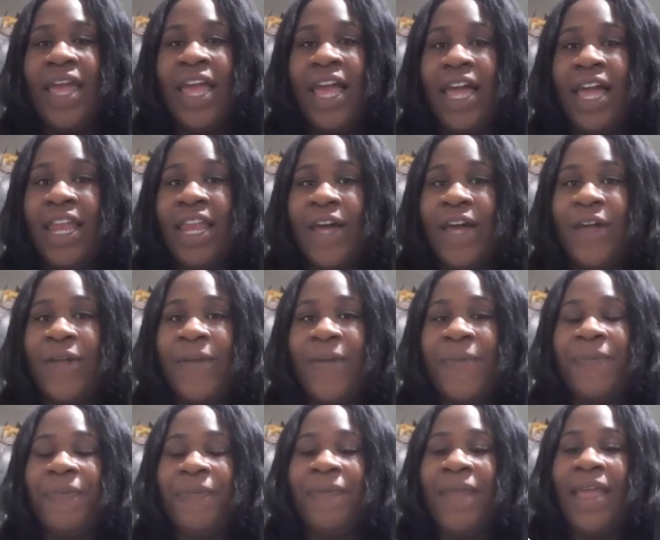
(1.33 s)
Hello,
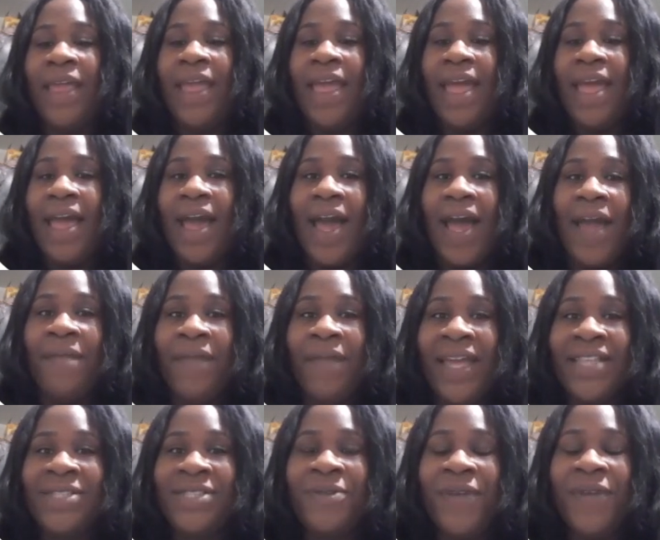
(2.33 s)
I'm
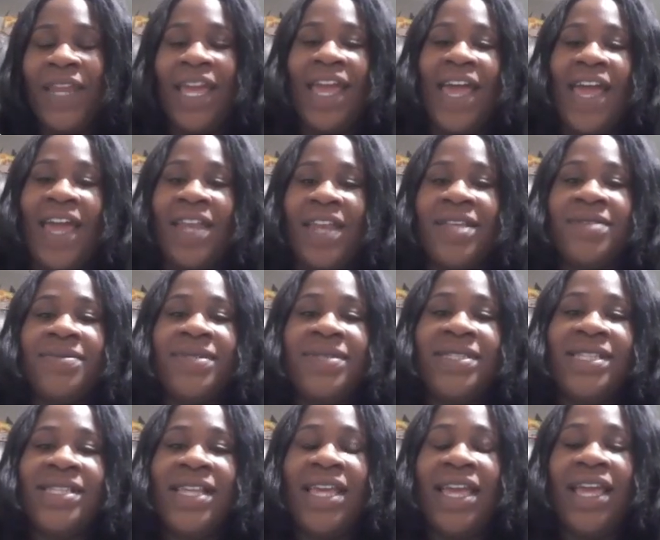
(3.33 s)
Antoinette
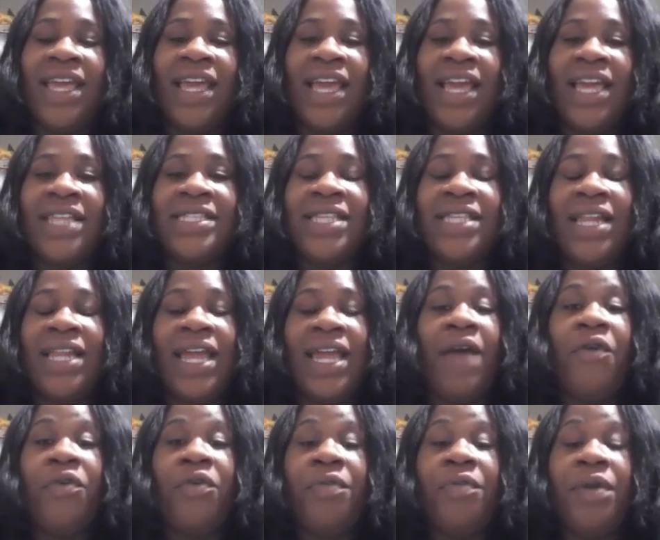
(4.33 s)
Adams, and today
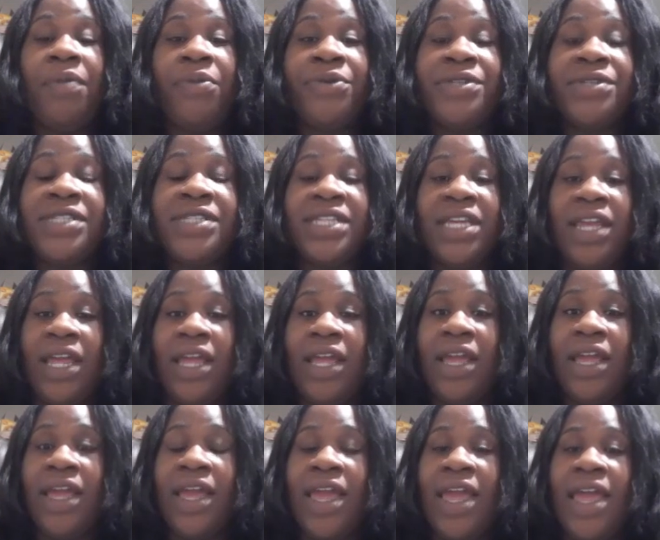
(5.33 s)
I will be
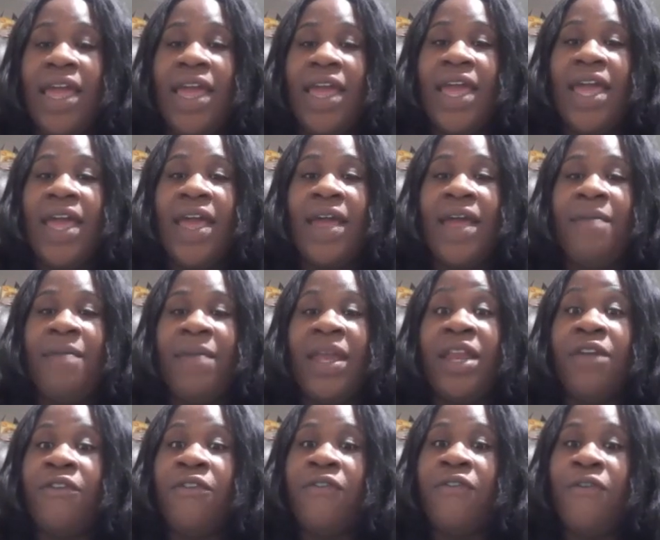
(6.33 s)
presenting an
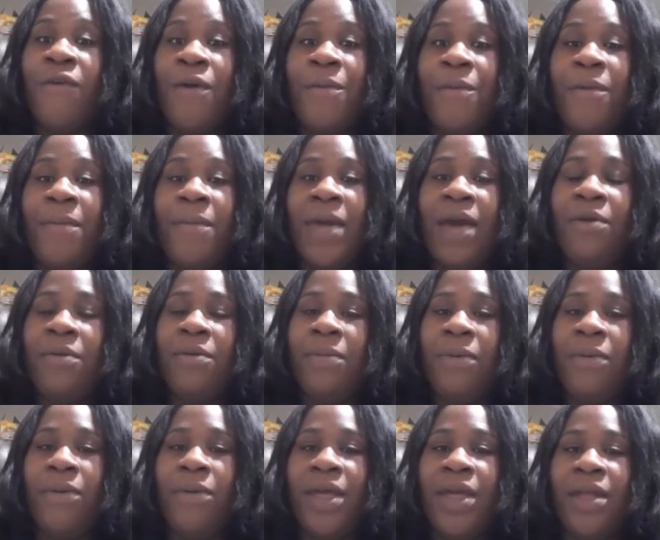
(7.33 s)
informal
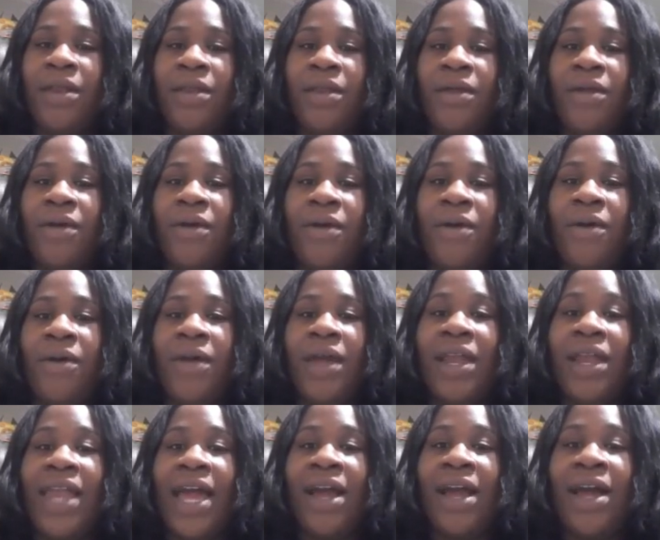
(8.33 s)
PowerPoint on
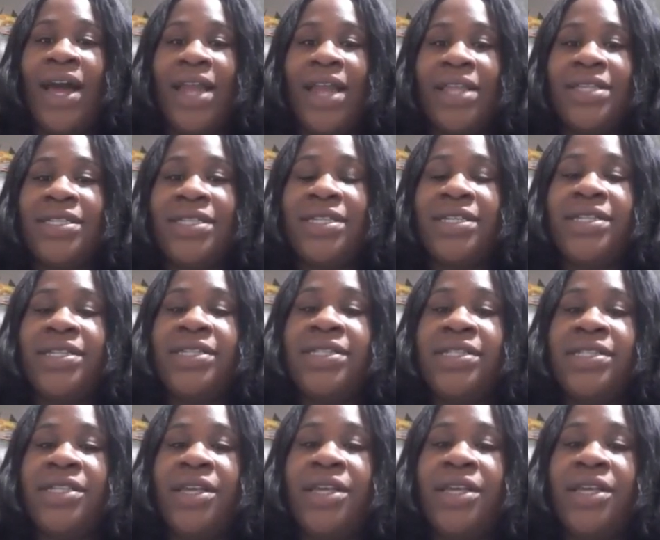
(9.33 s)
glycolysis,